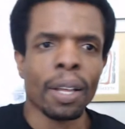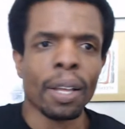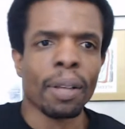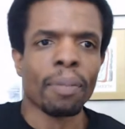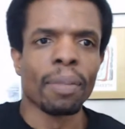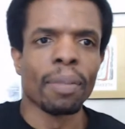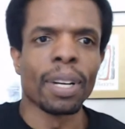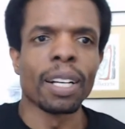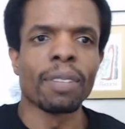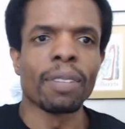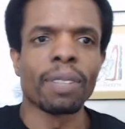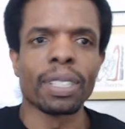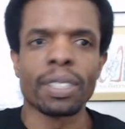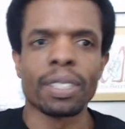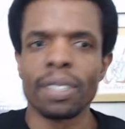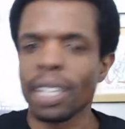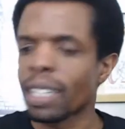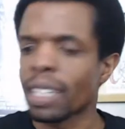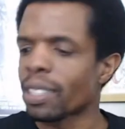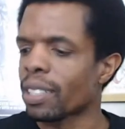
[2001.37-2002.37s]
But anyway, so
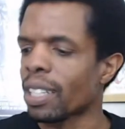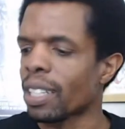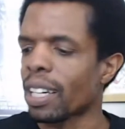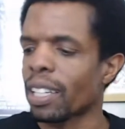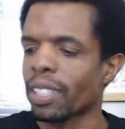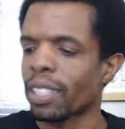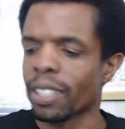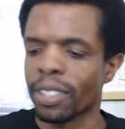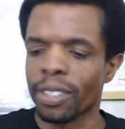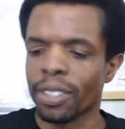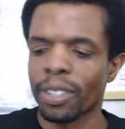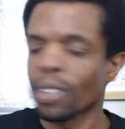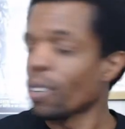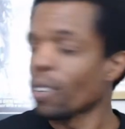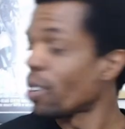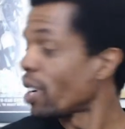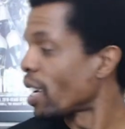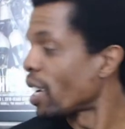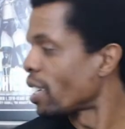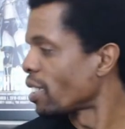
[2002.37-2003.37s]
that's that. Go
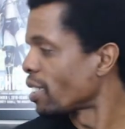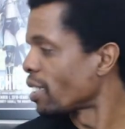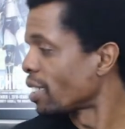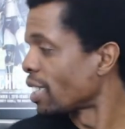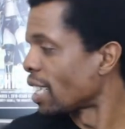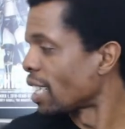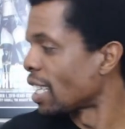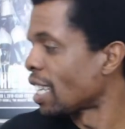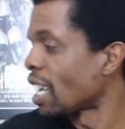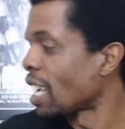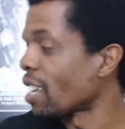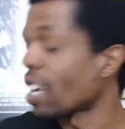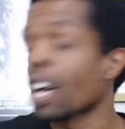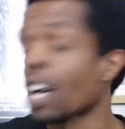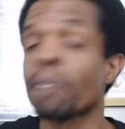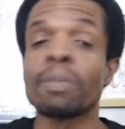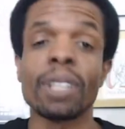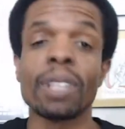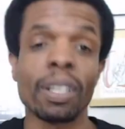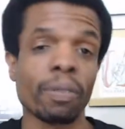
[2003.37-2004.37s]
ahead and now
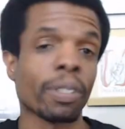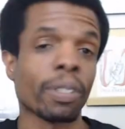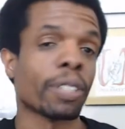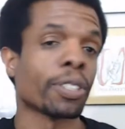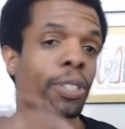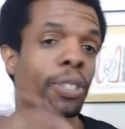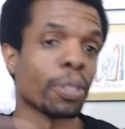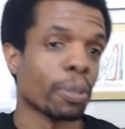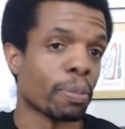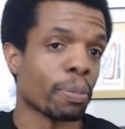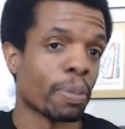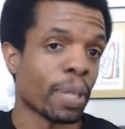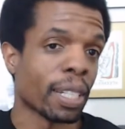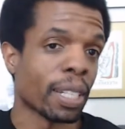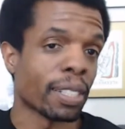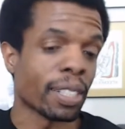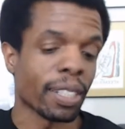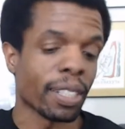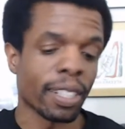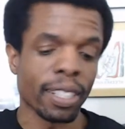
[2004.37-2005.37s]
I'm done with the shoe
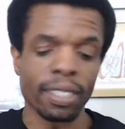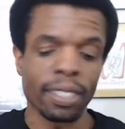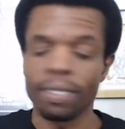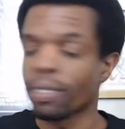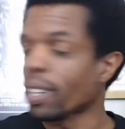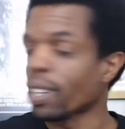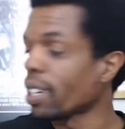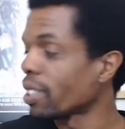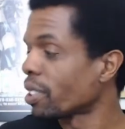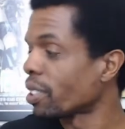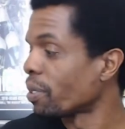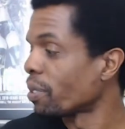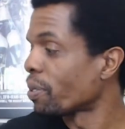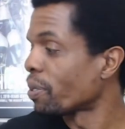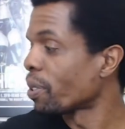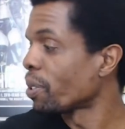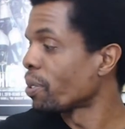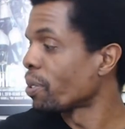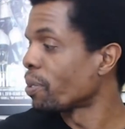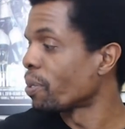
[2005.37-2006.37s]
piece of this, right? So if
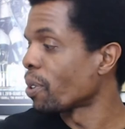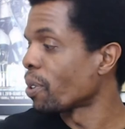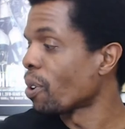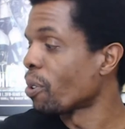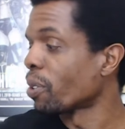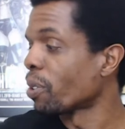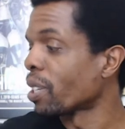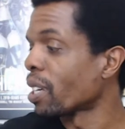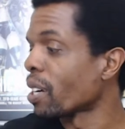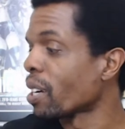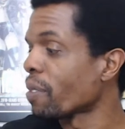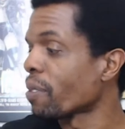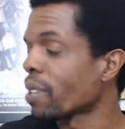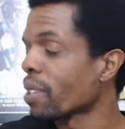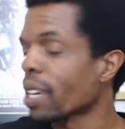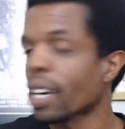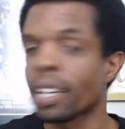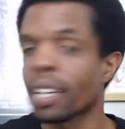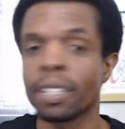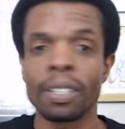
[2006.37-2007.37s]
you were only here for
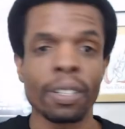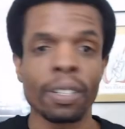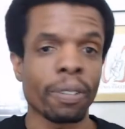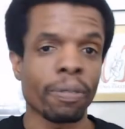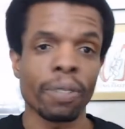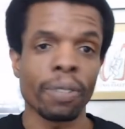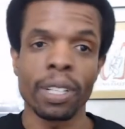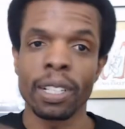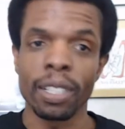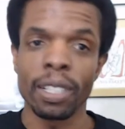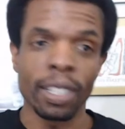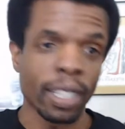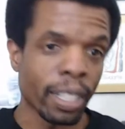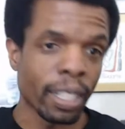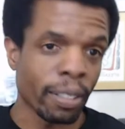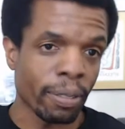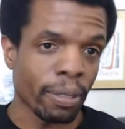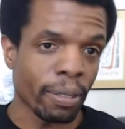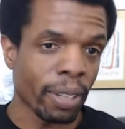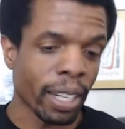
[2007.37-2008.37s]
that, you're free to leave,
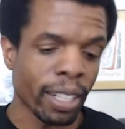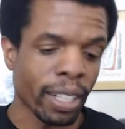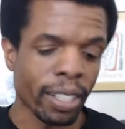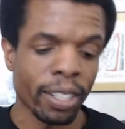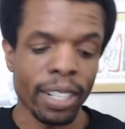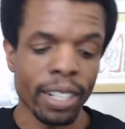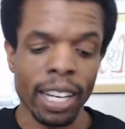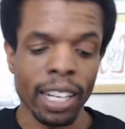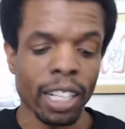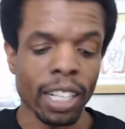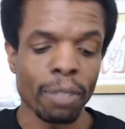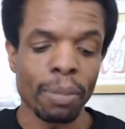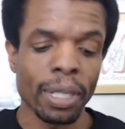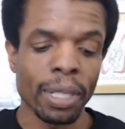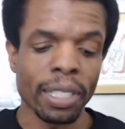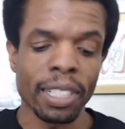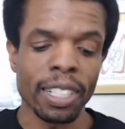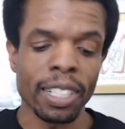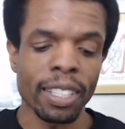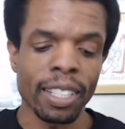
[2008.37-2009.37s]
right? You're not going to miss
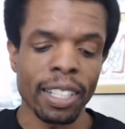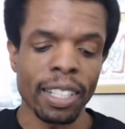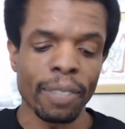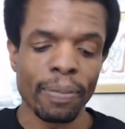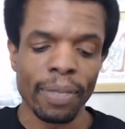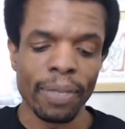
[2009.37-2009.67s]
anything.